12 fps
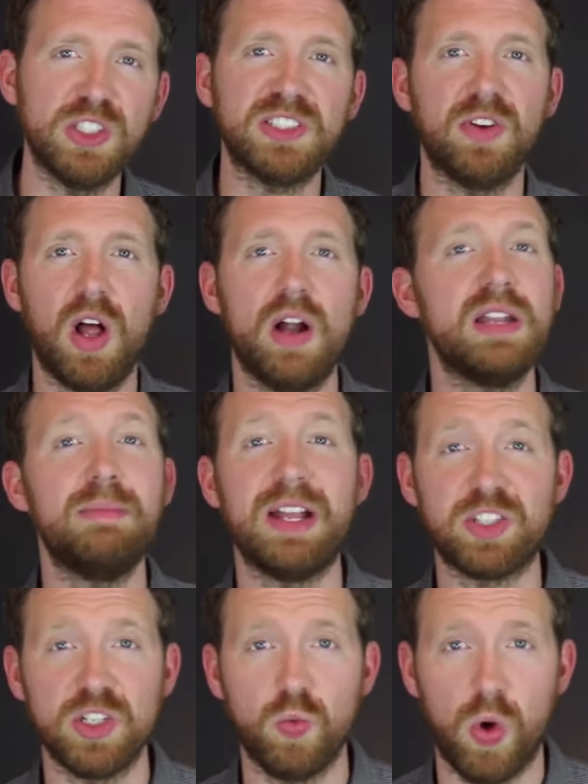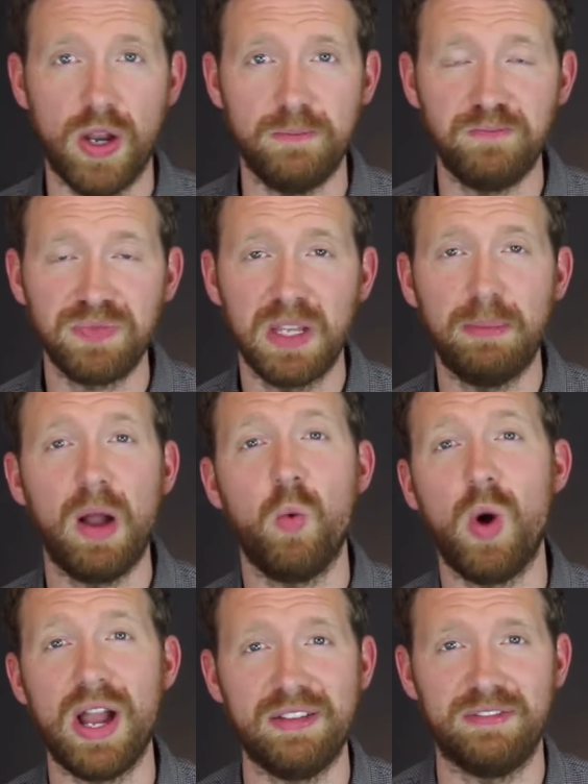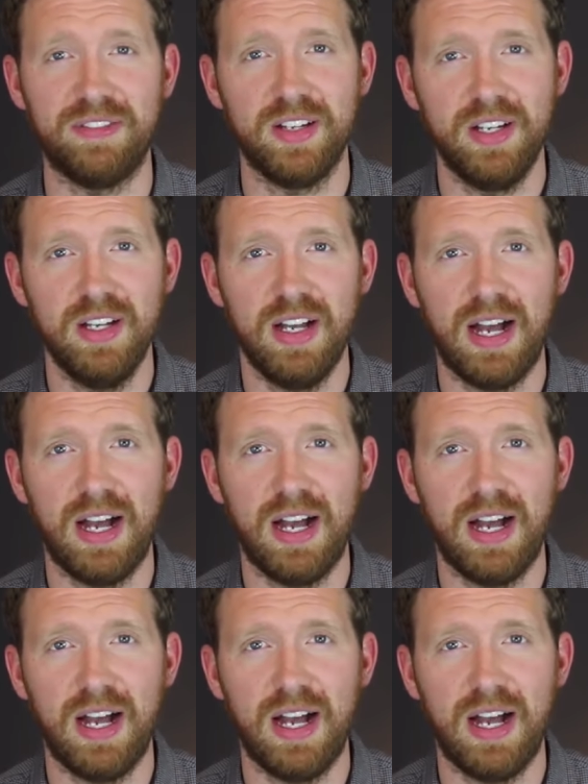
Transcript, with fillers: First of all, I already mentioned one my wife.